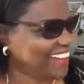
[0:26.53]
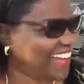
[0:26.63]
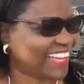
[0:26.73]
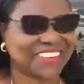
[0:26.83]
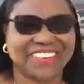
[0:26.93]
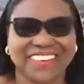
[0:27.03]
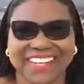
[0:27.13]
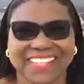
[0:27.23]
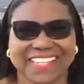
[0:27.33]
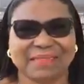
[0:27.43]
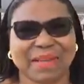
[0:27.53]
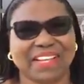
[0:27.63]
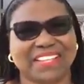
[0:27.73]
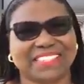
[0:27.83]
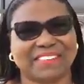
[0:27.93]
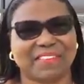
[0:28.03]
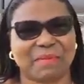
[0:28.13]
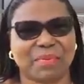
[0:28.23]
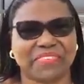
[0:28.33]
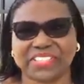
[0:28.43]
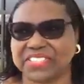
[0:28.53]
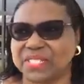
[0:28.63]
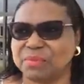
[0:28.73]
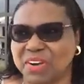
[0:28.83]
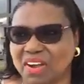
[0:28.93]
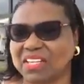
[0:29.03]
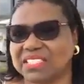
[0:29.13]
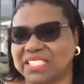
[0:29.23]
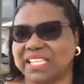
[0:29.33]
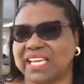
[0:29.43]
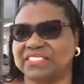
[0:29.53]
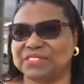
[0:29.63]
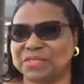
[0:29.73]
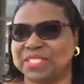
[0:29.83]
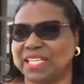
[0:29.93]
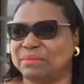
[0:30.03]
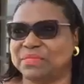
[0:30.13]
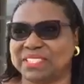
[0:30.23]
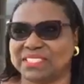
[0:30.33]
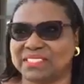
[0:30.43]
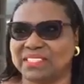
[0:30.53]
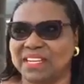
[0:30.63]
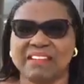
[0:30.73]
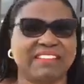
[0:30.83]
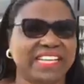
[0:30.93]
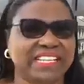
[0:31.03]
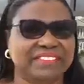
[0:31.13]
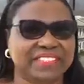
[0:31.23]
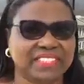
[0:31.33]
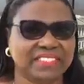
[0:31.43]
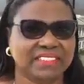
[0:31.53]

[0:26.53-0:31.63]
I know that might not sound very professional, but honestly and truly, I'm just relieved.